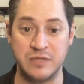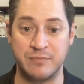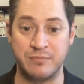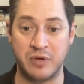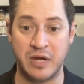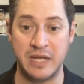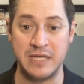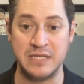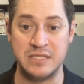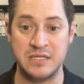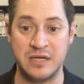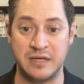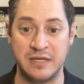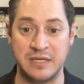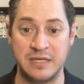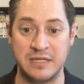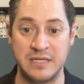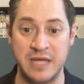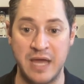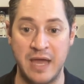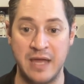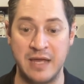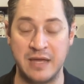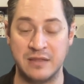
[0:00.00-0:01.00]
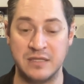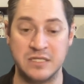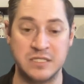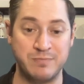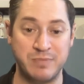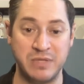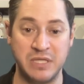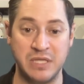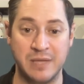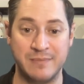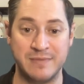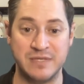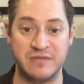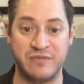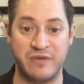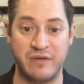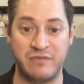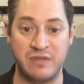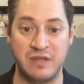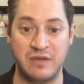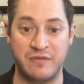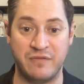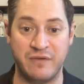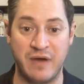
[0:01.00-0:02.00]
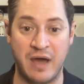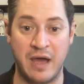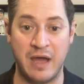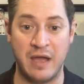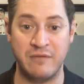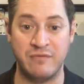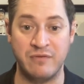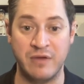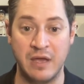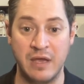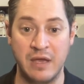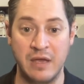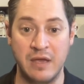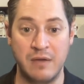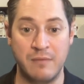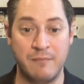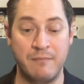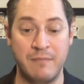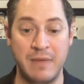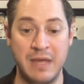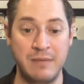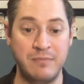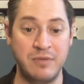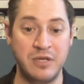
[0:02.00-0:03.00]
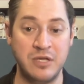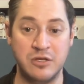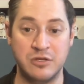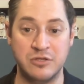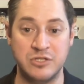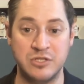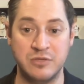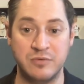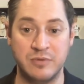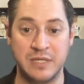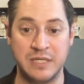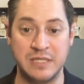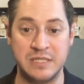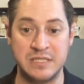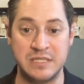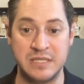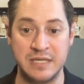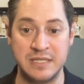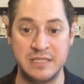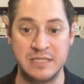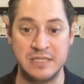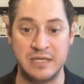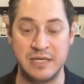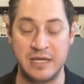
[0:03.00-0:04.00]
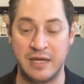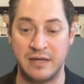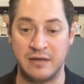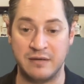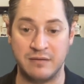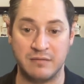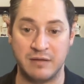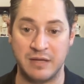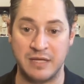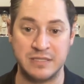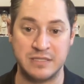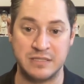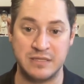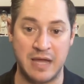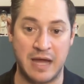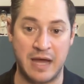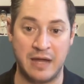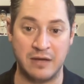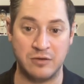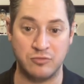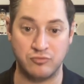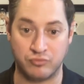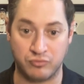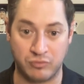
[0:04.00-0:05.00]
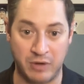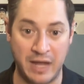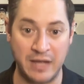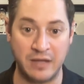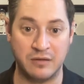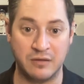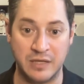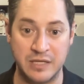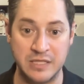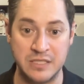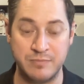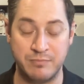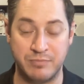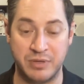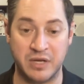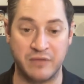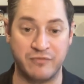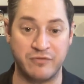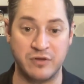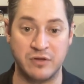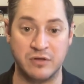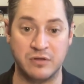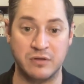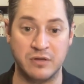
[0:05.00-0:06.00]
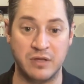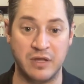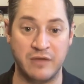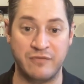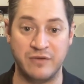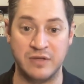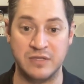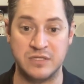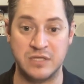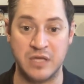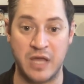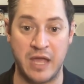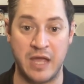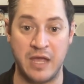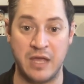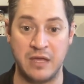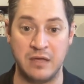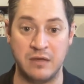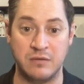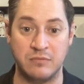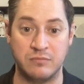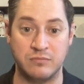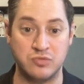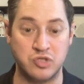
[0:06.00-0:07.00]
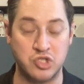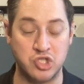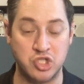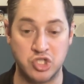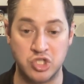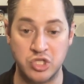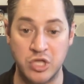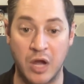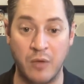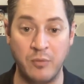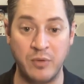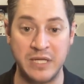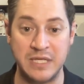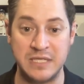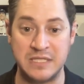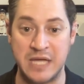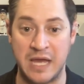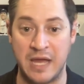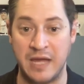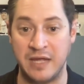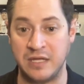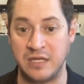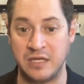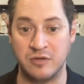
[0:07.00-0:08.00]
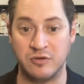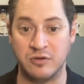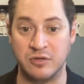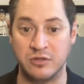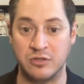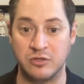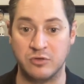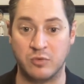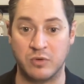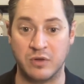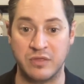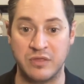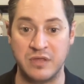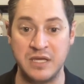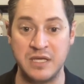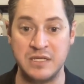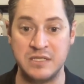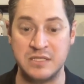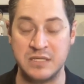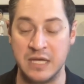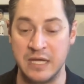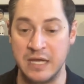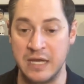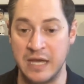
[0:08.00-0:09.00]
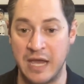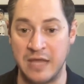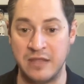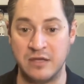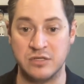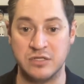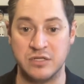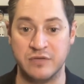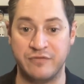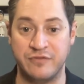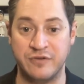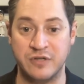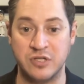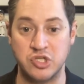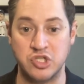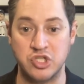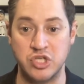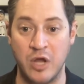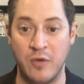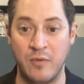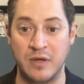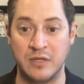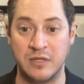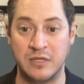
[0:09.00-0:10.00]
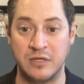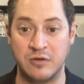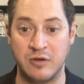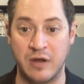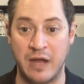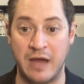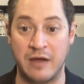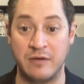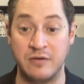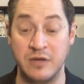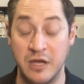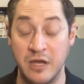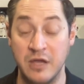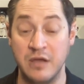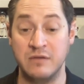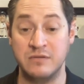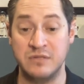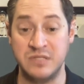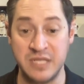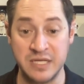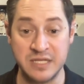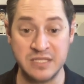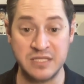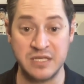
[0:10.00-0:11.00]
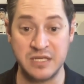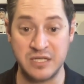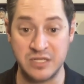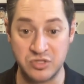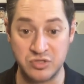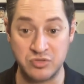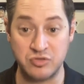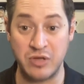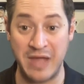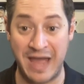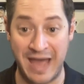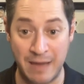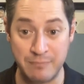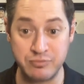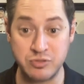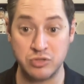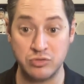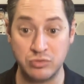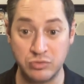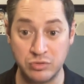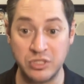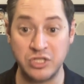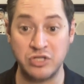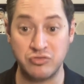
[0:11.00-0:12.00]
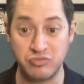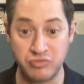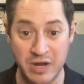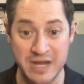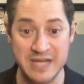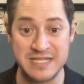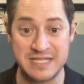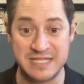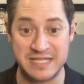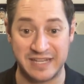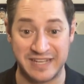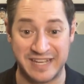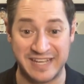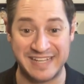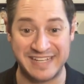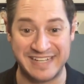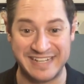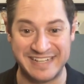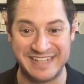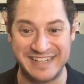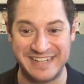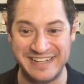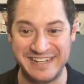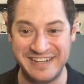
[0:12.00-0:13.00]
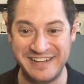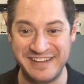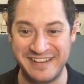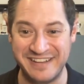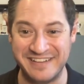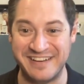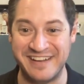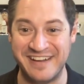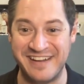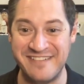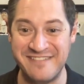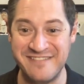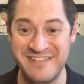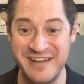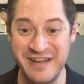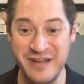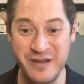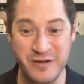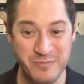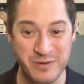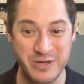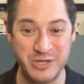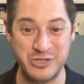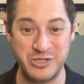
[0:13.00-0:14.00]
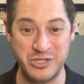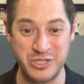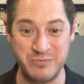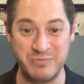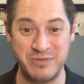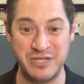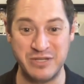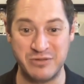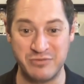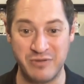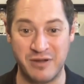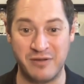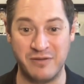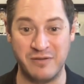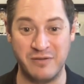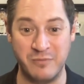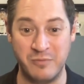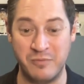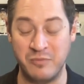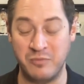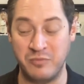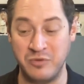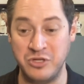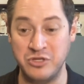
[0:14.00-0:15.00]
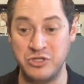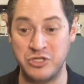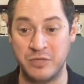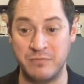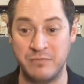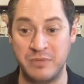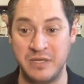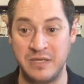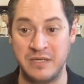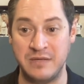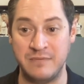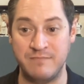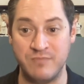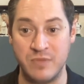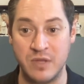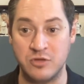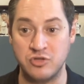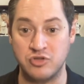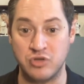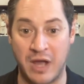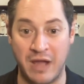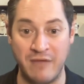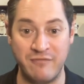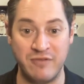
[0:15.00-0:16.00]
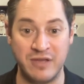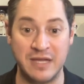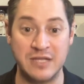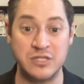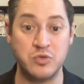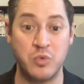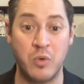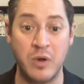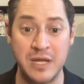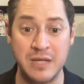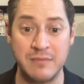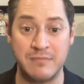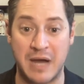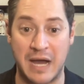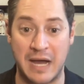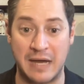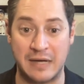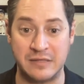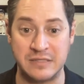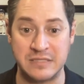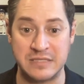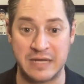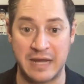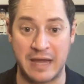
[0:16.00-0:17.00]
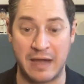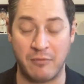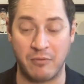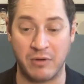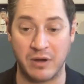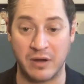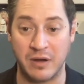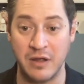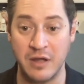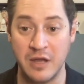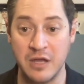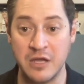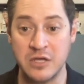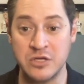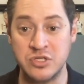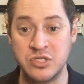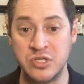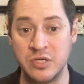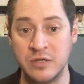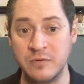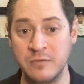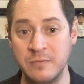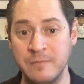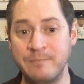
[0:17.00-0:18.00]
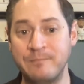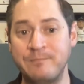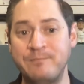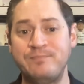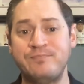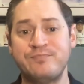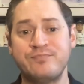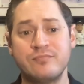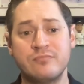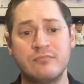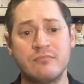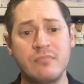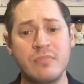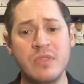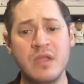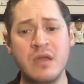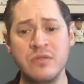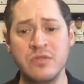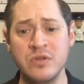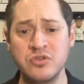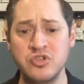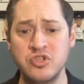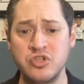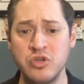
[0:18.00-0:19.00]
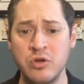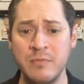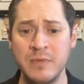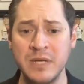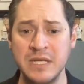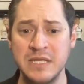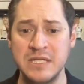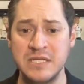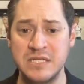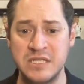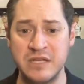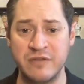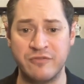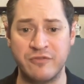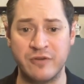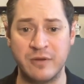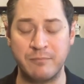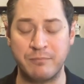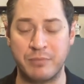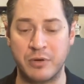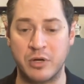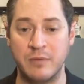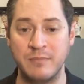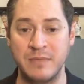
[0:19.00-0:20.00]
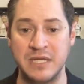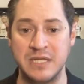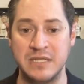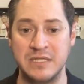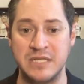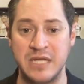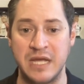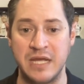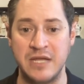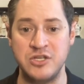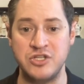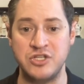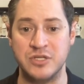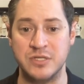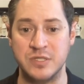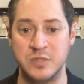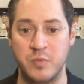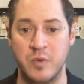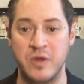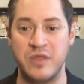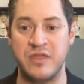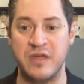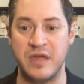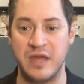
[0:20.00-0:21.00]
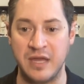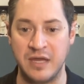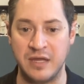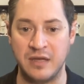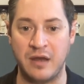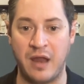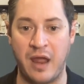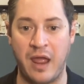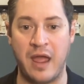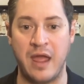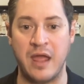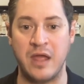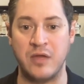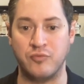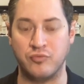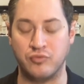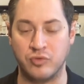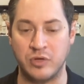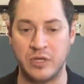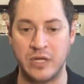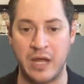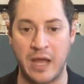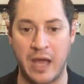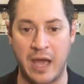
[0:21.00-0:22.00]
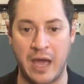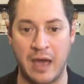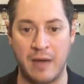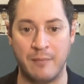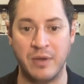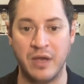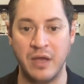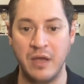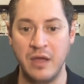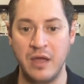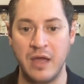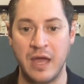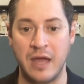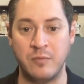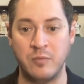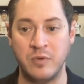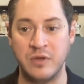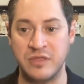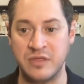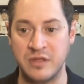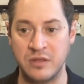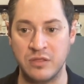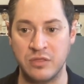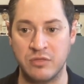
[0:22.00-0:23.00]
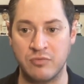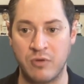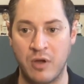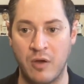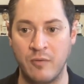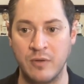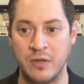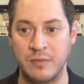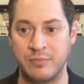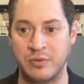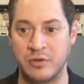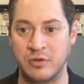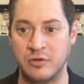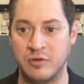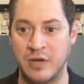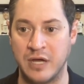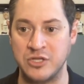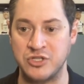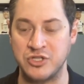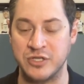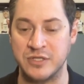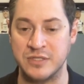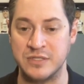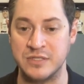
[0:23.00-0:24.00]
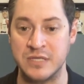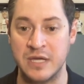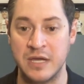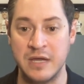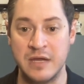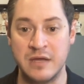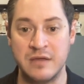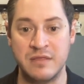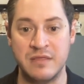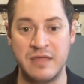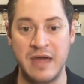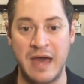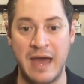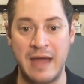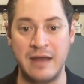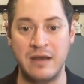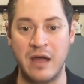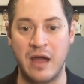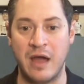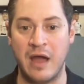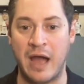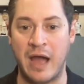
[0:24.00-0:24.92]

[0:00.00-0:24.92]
a bright sunny day and the speed limit's 55, maybe you're doing 60 and it's not reckless. But if it's a snowy day here in the Northeast and there's a foot of snow on the ground, 60 is absolutely crazy, you know, where you should be driving at 20 miles an hour. So there's so many different permutations within a rehab and within throwing progressions that